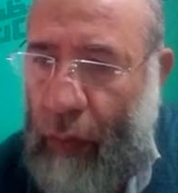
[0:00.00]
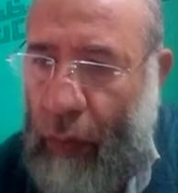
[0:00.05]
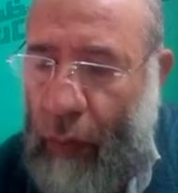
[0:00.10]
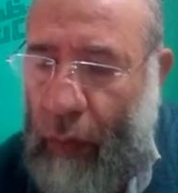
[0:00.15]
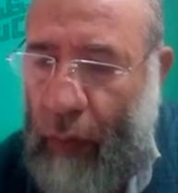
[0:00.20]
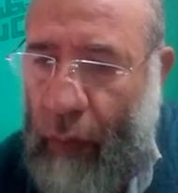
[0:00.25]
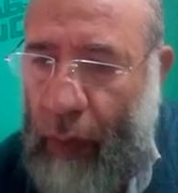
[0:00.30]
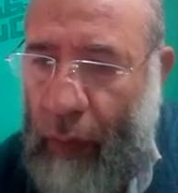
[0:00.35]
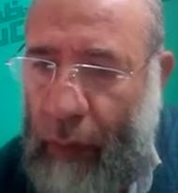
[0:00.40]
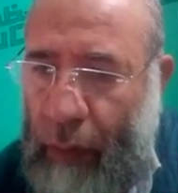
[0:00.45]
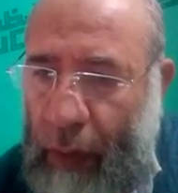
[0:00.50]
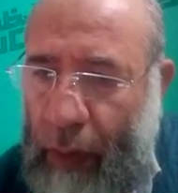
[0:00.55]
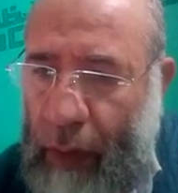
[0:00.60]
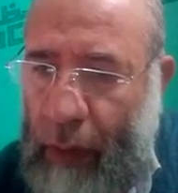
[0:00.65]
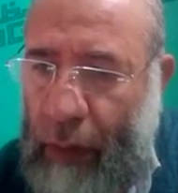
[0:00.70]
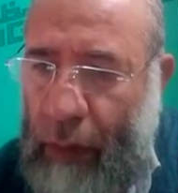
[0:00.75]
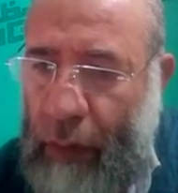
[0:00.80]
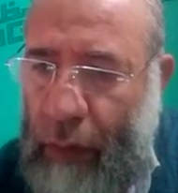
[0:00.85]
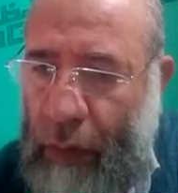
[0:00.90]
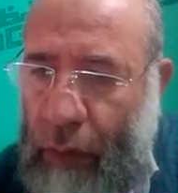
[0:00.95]
When we
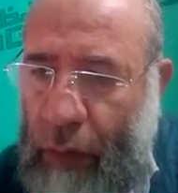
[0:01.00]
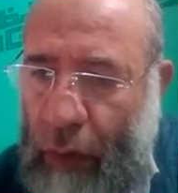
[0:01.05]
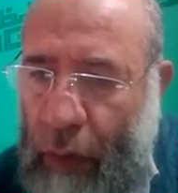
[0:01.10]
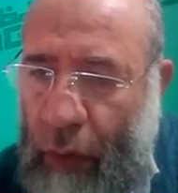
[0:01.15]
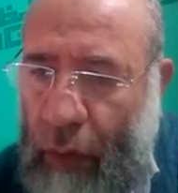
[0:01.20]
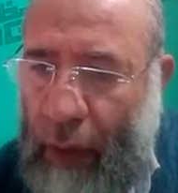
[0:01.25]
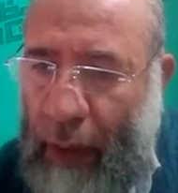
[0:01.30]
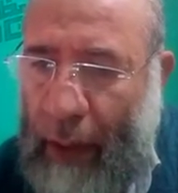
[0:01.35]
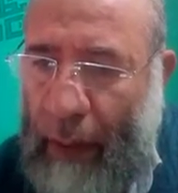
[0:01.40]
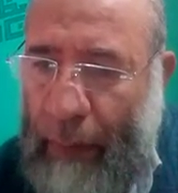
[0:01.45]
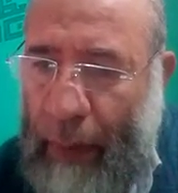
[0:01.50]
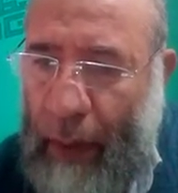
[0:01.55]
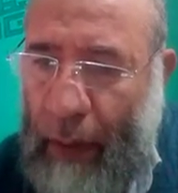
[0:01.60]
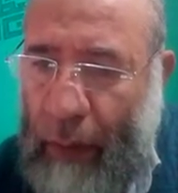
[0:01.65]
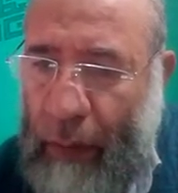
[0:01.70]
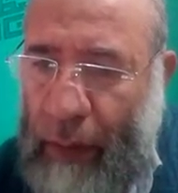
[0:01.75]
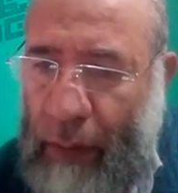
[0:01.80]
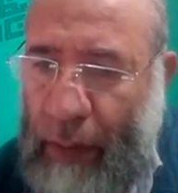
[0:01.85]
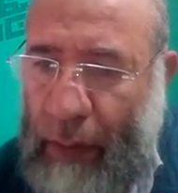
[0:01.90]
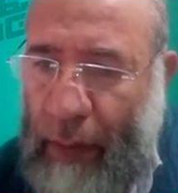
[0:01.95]
talk
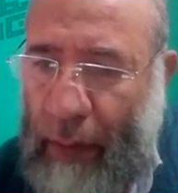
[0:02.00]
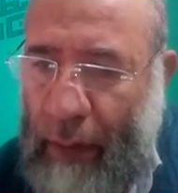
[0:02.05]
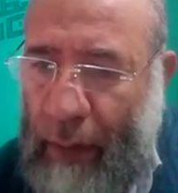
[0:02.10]
about